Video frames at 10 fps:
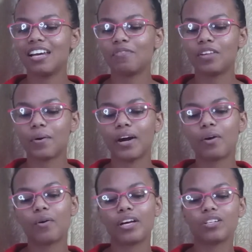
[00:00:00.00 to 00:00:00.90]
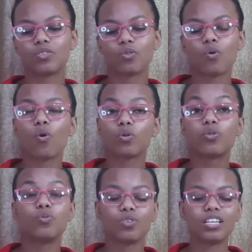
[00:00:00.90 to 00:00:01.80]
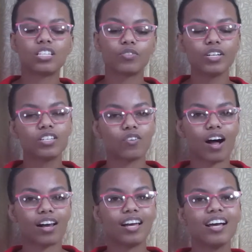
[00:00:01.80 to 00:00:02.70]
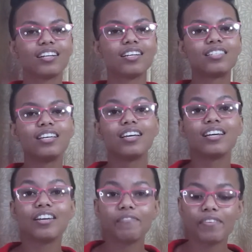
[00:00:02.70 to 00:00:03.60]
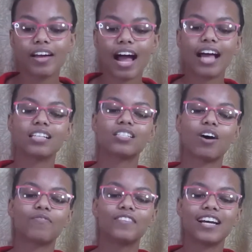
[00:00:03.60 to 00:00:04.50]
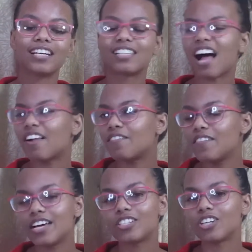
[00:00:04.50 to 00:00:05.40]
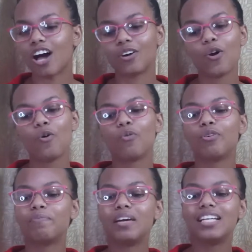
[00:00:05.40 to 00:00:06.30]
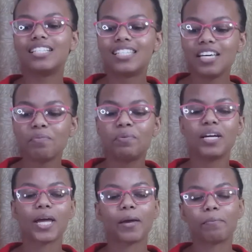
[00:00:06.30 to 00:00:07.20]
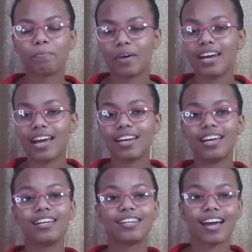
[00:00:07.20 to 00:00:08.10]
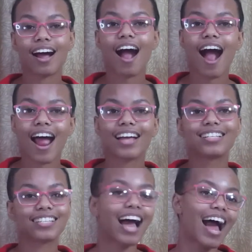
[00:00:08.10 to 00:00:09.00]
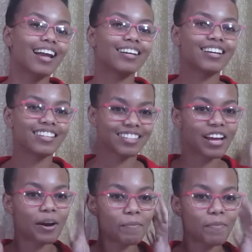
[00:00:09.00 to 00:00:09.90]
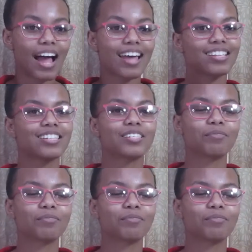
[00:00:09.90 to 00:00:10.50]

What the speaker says: if they were going to go through this ritual, the significance of their salvation would be deeply embedded in their hearts and their minds.